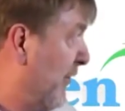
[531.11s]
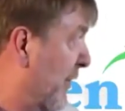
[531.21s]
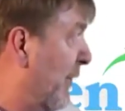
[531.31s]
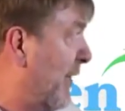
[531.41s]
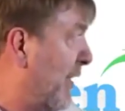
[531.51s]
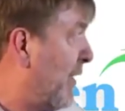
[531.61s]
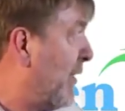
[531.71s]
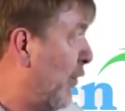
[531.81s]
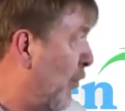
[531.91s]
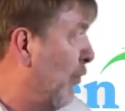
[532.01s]
little
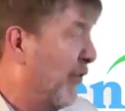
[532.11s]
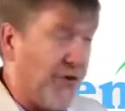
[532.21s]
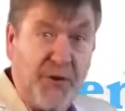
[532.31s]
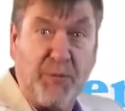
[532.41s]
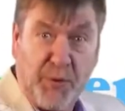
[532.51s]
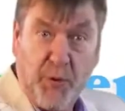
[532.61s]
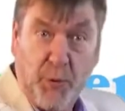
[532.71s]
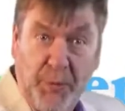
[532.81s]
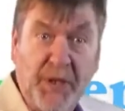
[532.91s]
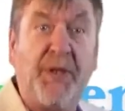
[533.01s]
holes in the
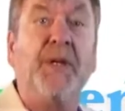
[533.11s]
probe